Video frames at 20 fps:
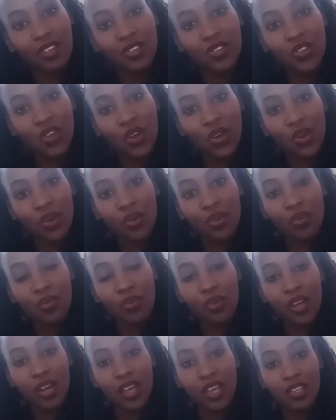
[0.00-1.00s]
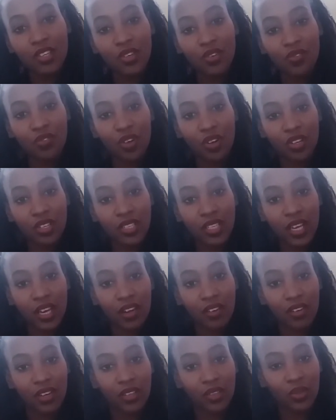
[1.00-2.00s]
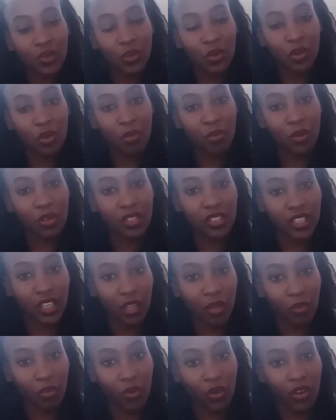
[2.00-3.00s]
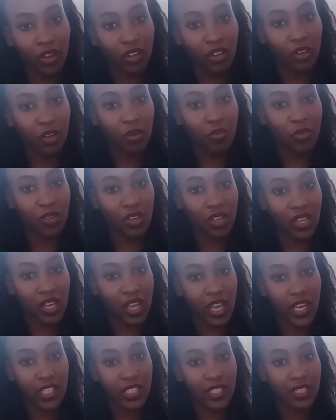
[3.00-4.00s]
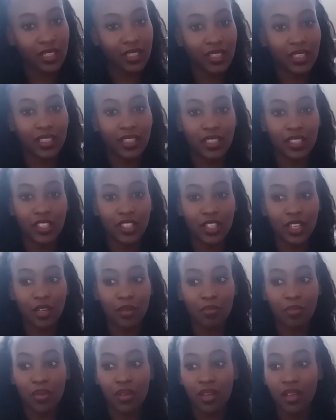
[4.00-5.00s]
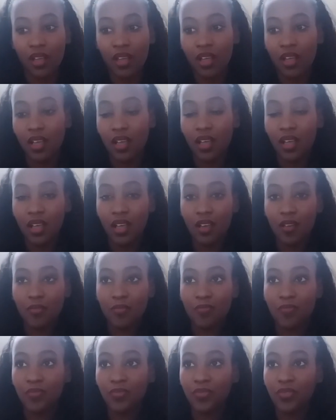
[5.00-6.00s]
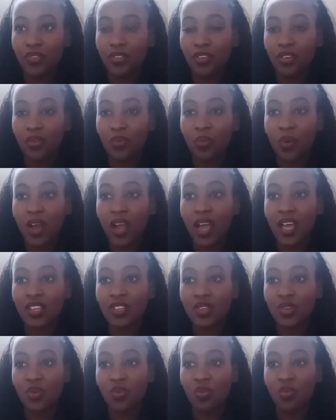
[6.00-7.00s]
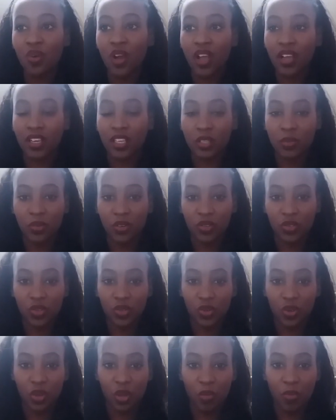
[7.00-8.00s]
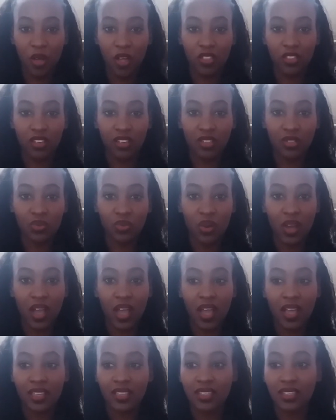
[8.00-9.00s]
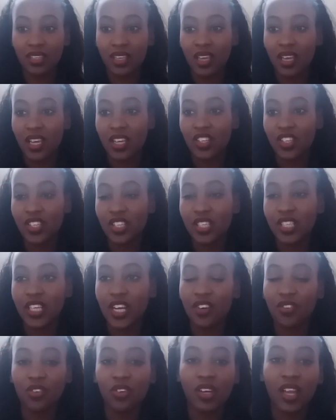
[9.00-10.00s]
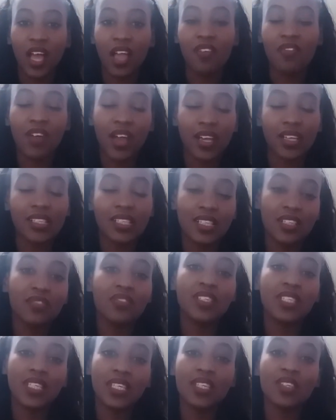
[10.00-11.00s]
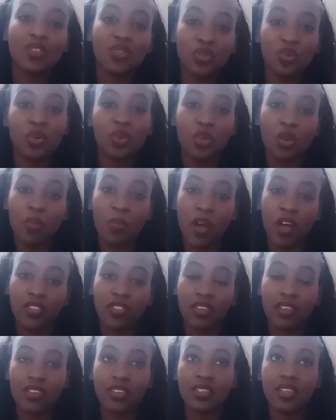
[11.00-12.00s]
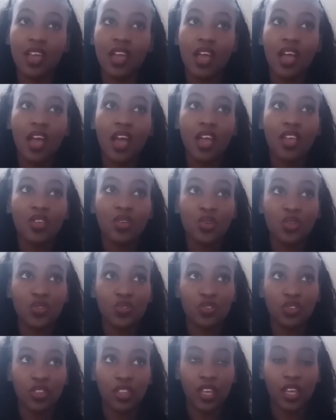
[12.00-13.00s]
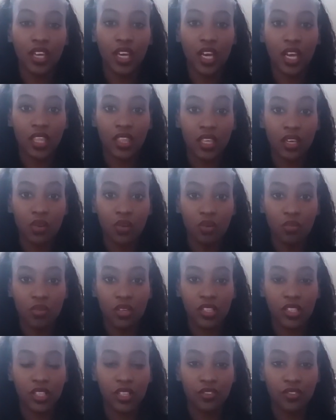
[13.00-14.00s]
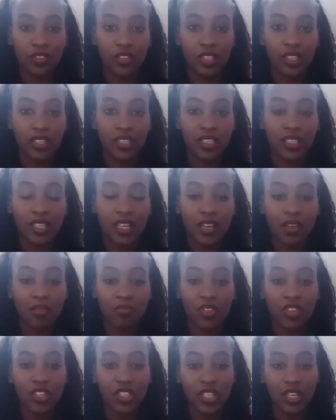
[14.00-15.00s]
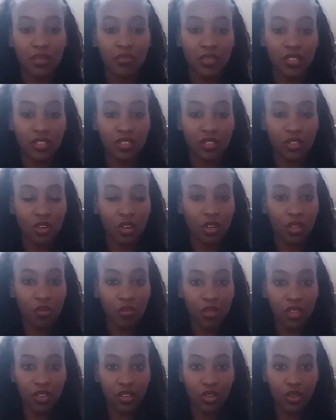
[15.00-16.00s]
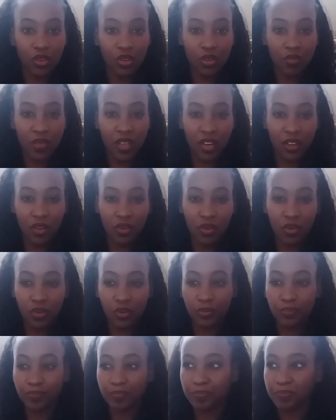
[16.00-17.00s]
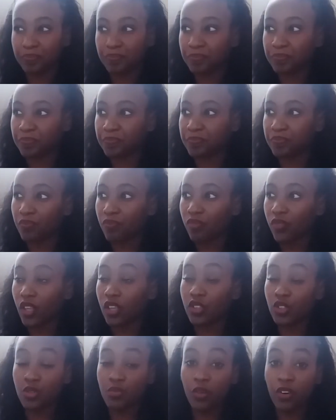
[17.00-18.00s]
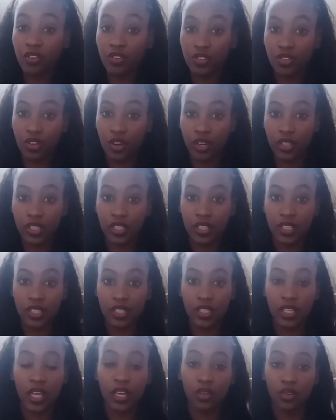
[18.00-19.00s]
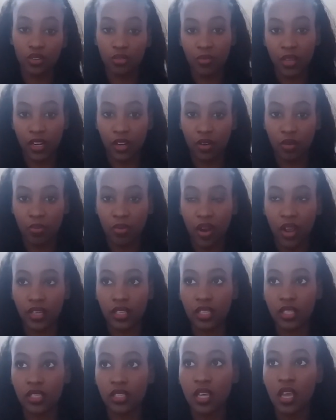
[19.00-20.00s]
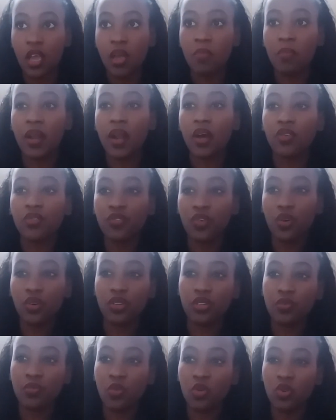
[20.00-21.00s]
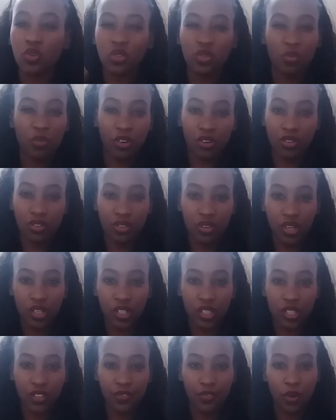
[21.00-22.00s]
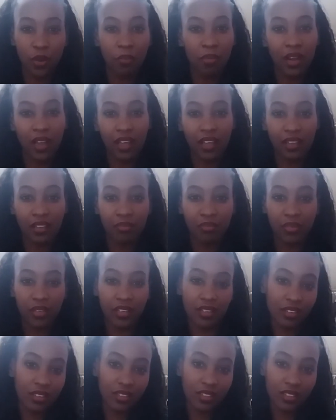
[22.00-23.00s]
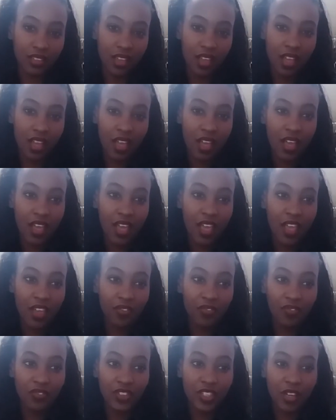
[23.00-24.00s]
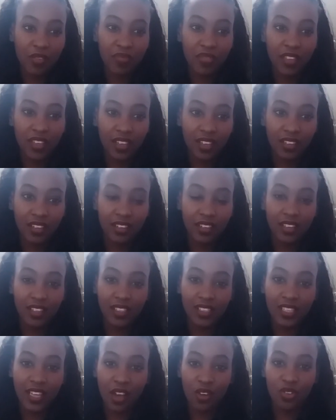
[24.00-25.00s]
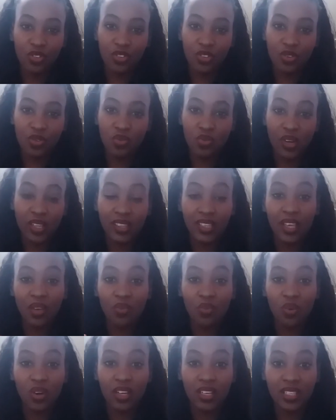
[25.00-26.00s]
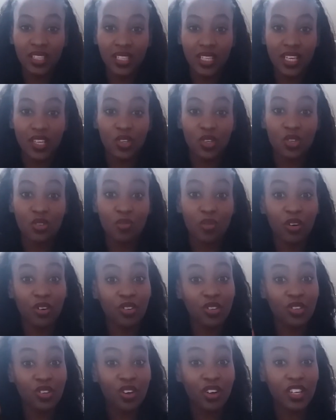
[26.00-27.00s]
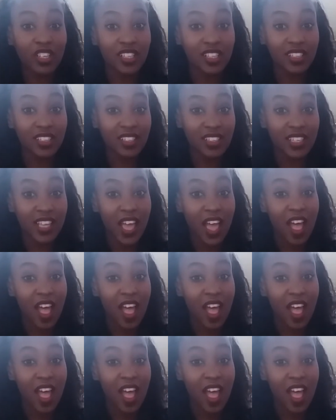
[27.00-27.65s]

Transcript: So what has your volunteering taught you about teamwork, communication, leadership? What has your work experience taught you about this? What has just general life activities taught you about this? A useful thing, I think, would be to read the GMC's document, Good Medical, Tomorrow's Doctors and Good Medical Practice. But I would focus more on Tomorrow's Doctors for applying, because if something tells you what they want in Tomorrow's Doctors,